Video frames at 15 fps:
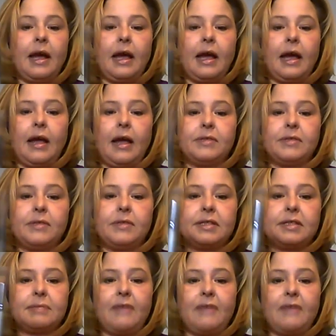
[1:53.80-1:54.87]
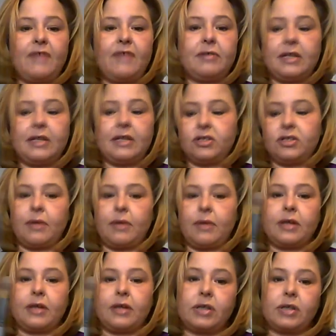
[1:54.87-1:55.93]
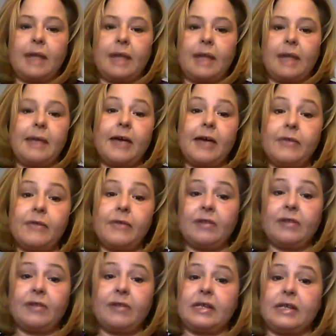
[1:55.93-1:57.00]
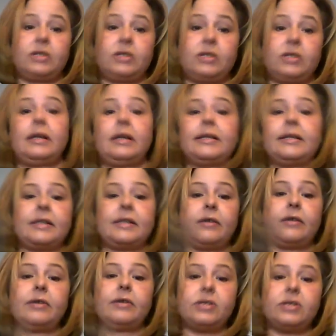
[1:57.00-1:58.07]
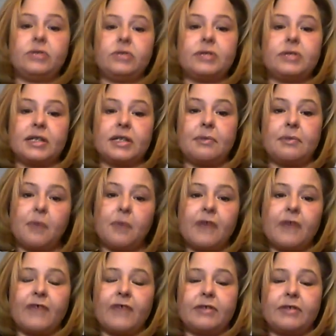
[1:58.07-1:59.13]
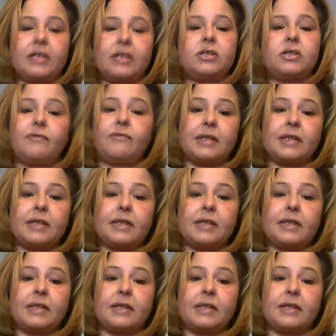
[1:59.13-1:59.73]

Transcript: Um, this is my foundation brush. I'm out of foundation. I said I always use the double wear foundation from